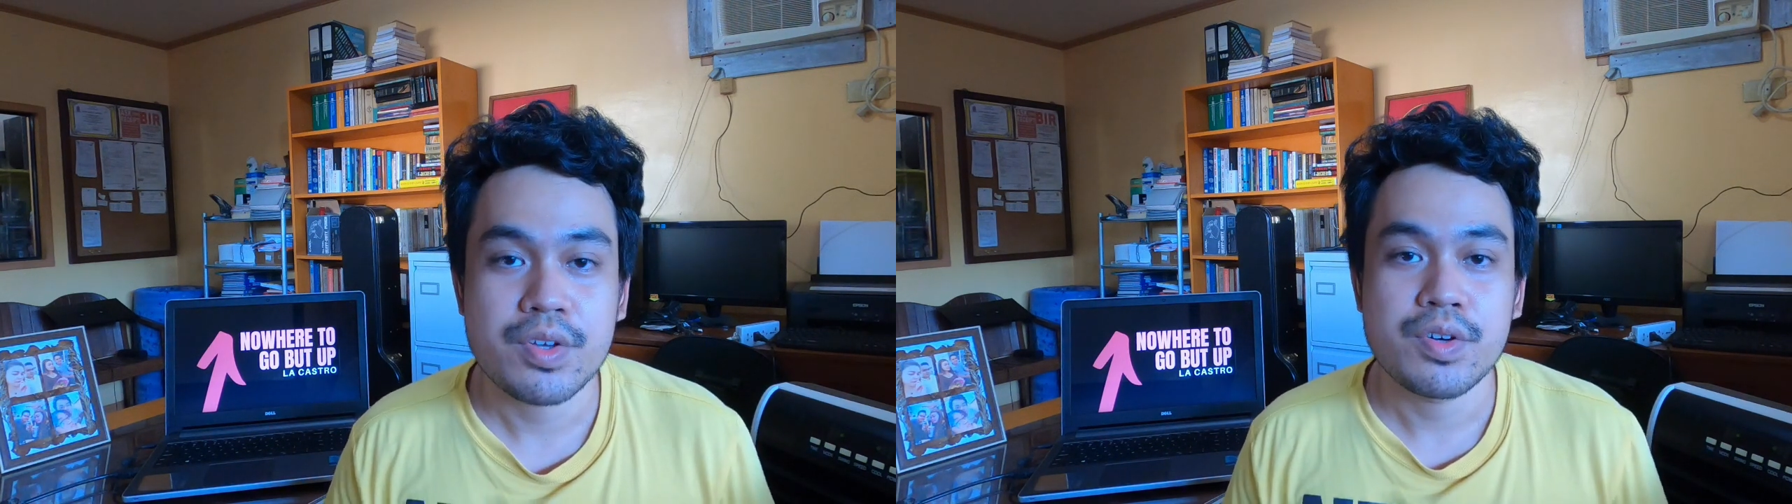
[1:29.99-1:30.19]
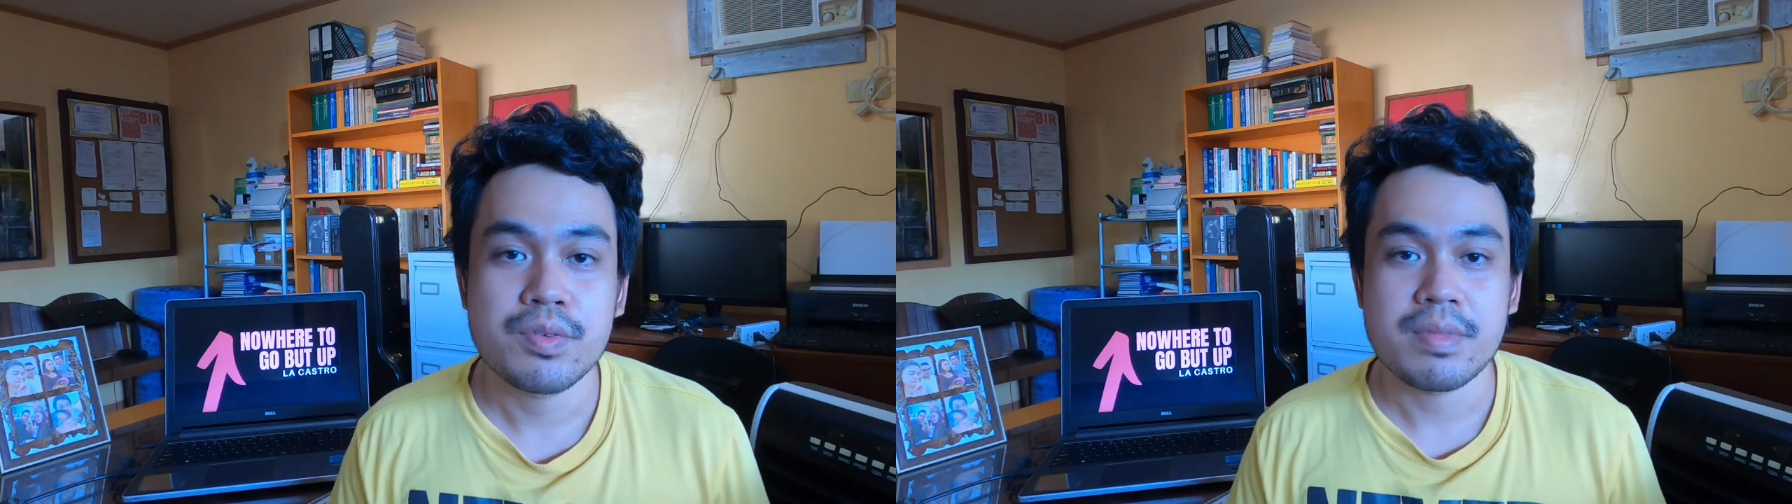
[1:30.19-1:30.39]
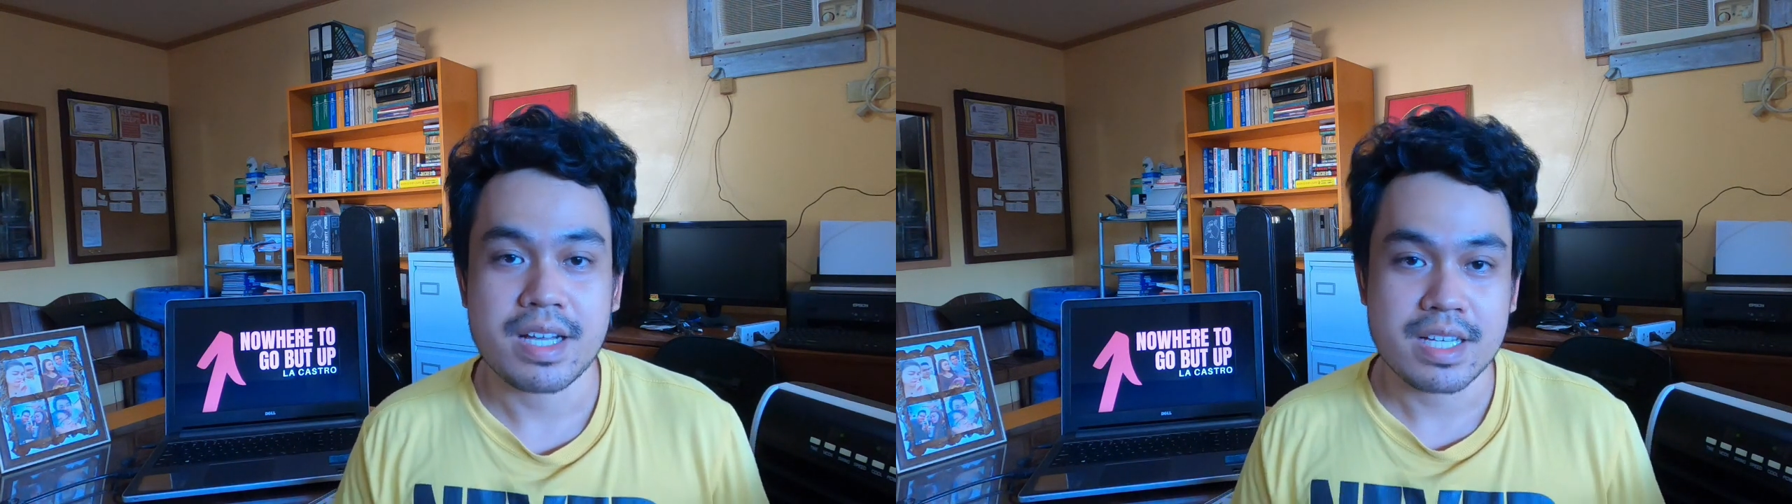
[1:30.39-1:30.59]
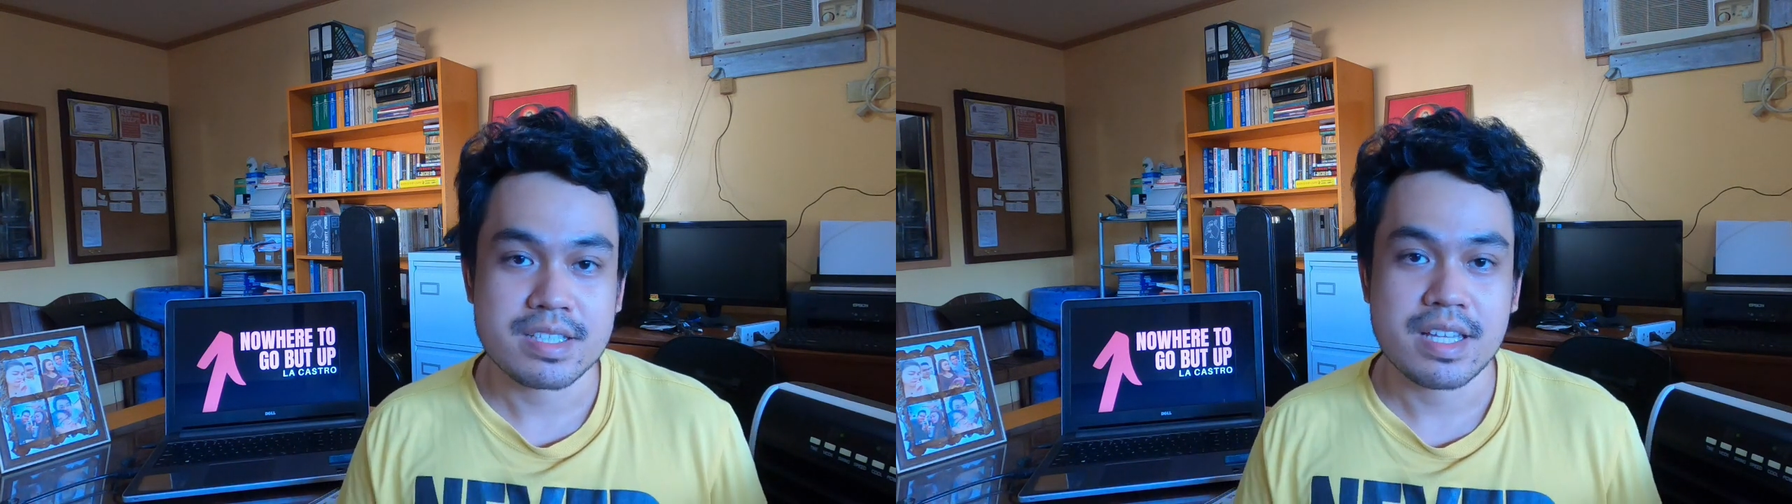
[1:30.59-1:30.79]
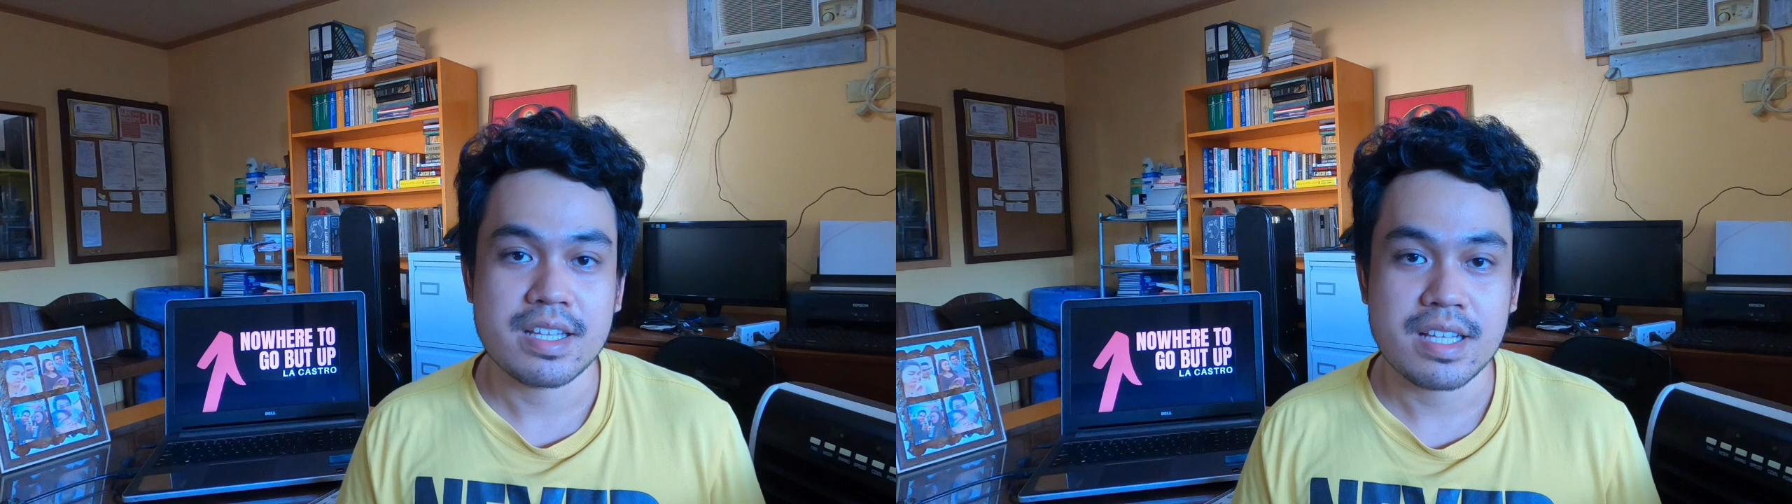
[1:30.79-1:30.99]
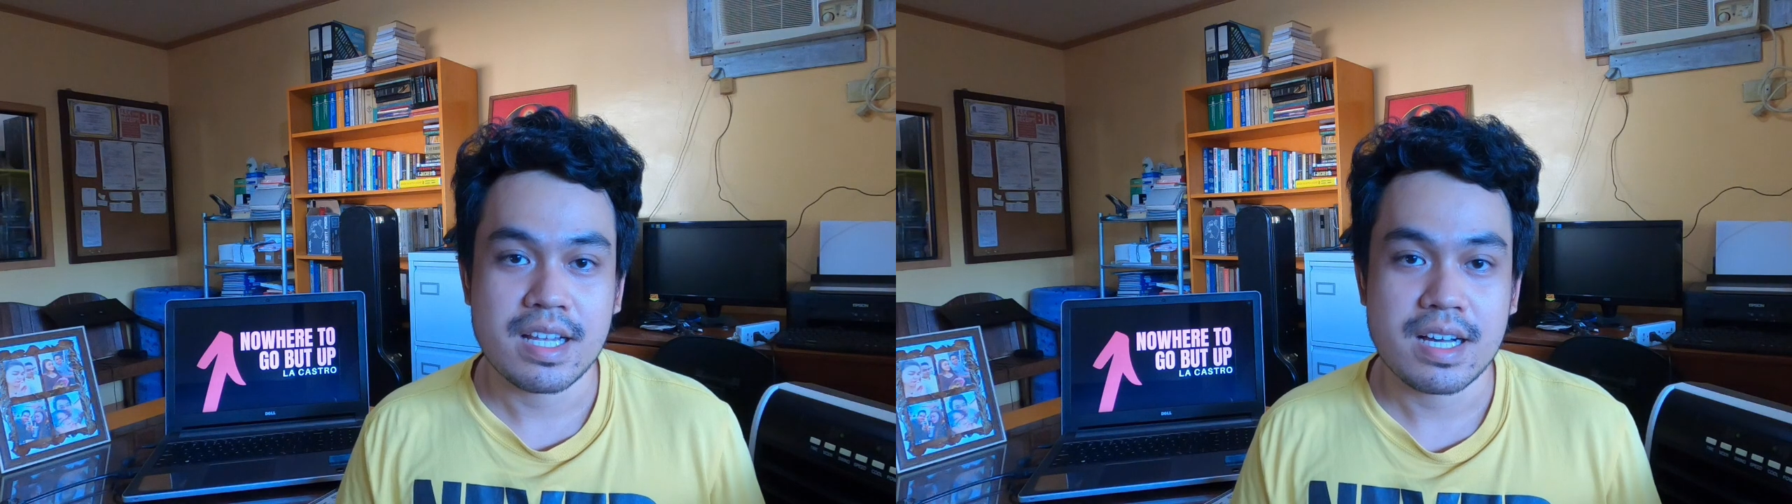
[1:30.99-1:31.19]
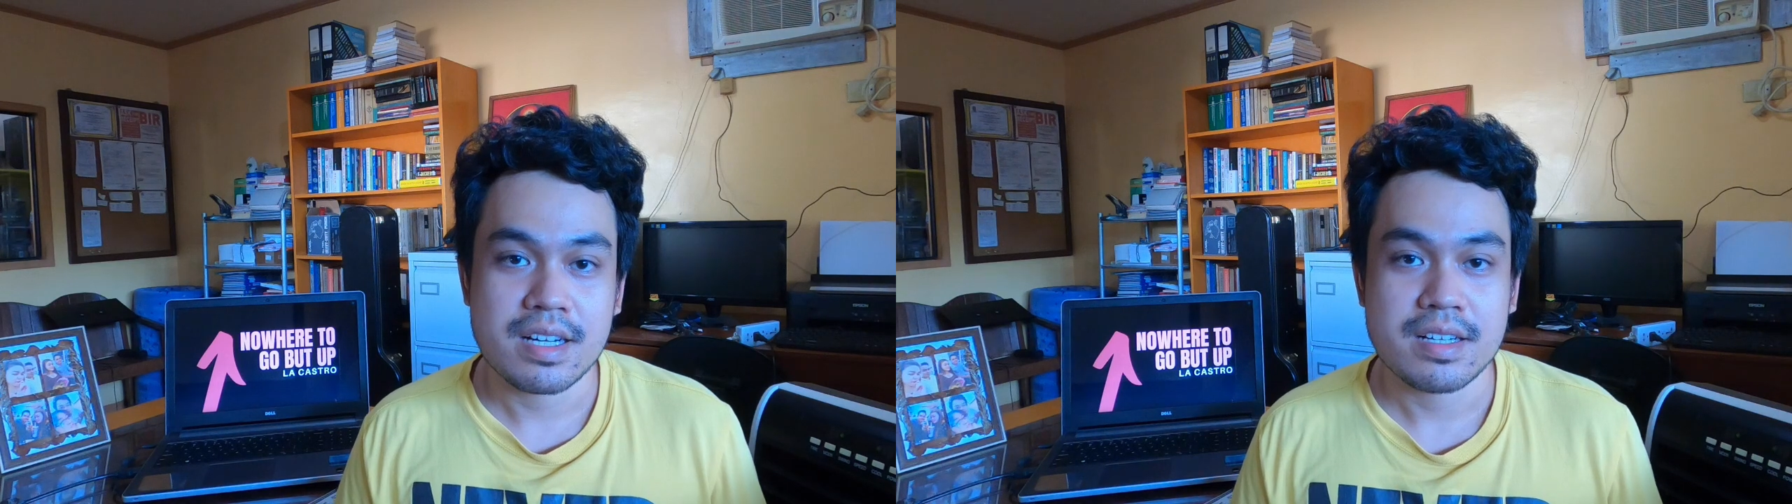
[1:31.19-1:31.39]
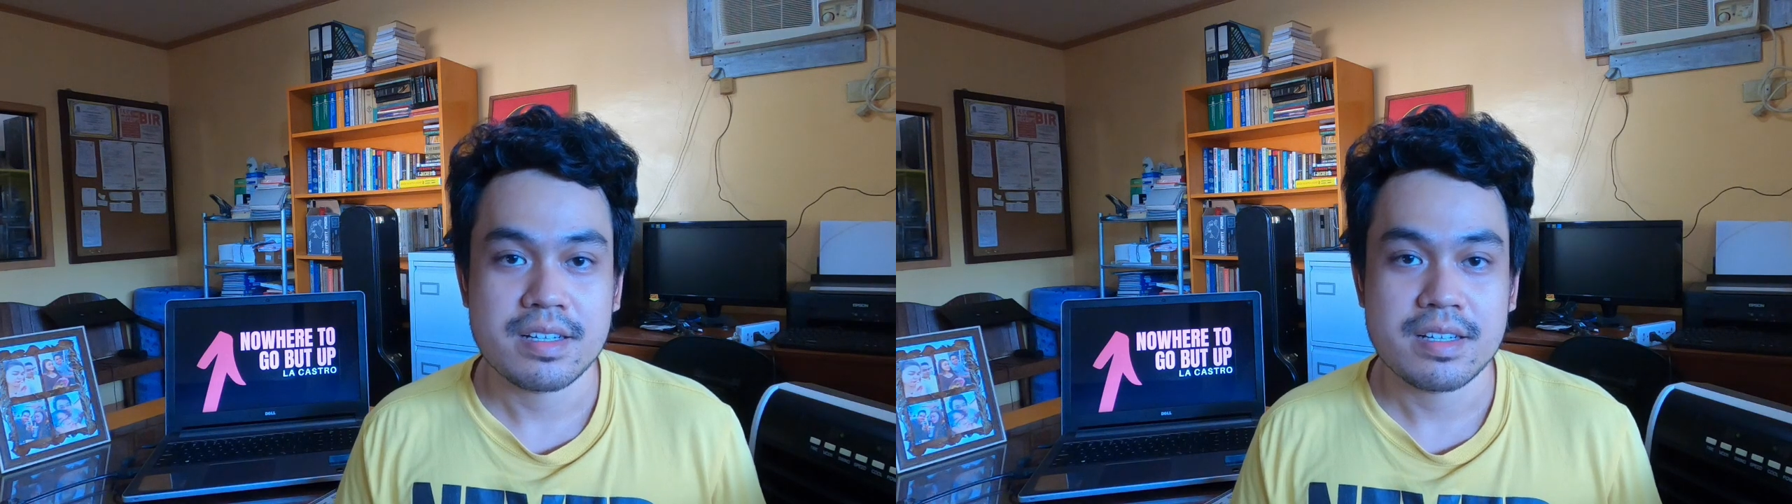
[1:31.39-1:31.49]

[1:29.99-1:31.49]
yung mag-extend na lang,